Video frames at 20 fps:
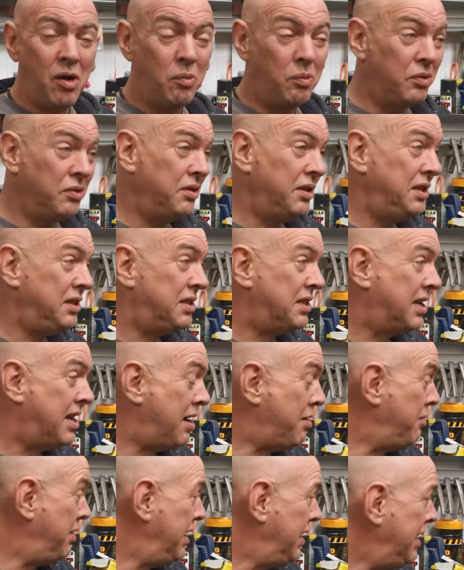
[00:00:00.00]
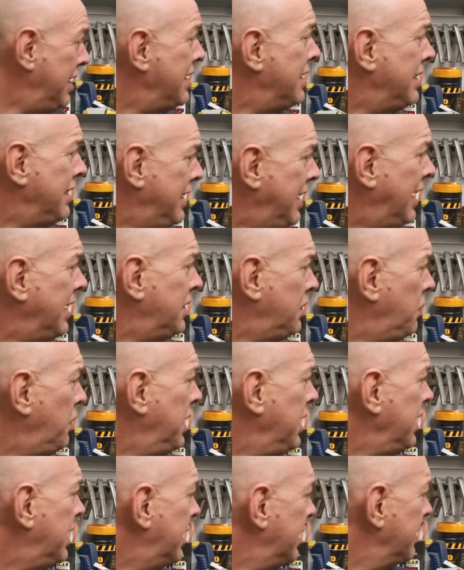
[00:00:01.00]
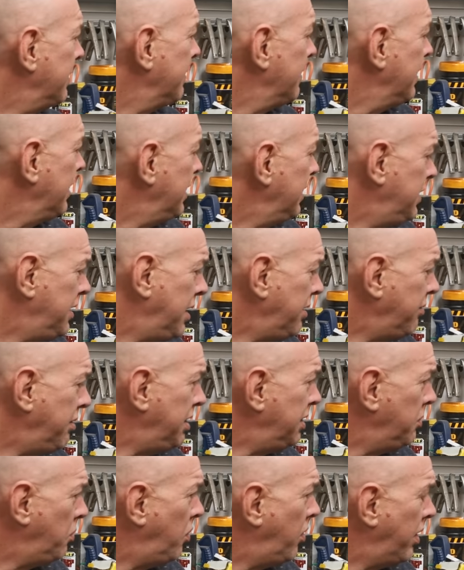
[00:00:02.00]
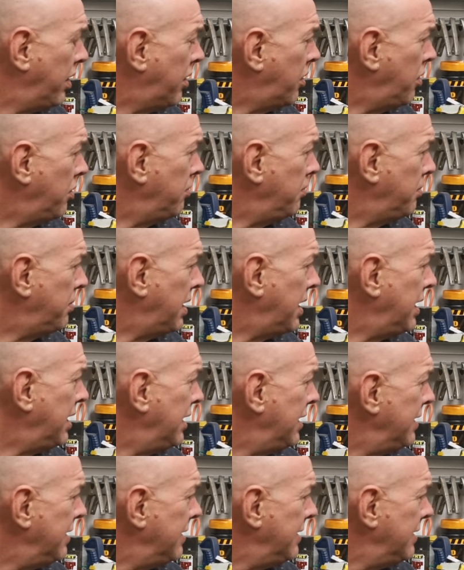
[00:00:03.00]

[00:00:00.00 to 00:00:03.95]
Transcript: I want this going next week. There's no reason why it couldn't be.